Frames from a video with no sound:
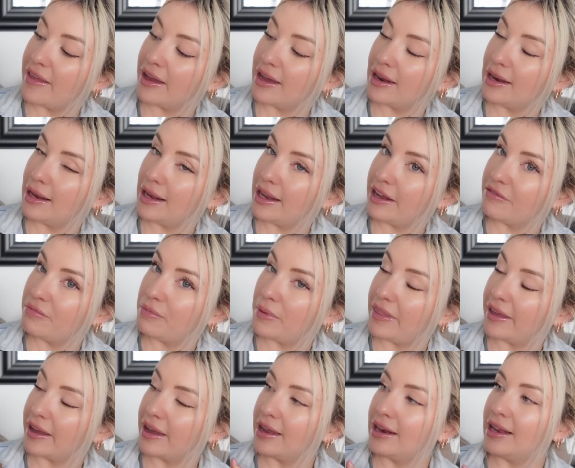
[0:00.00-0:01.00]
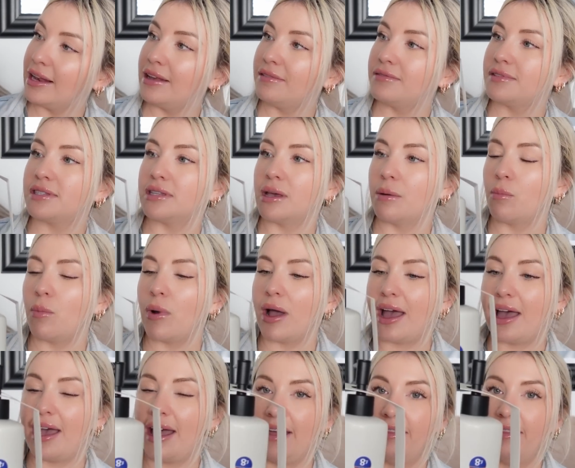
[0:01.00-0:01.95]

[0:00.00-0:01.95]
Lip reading: gonna live, but they're gonna live somewhere,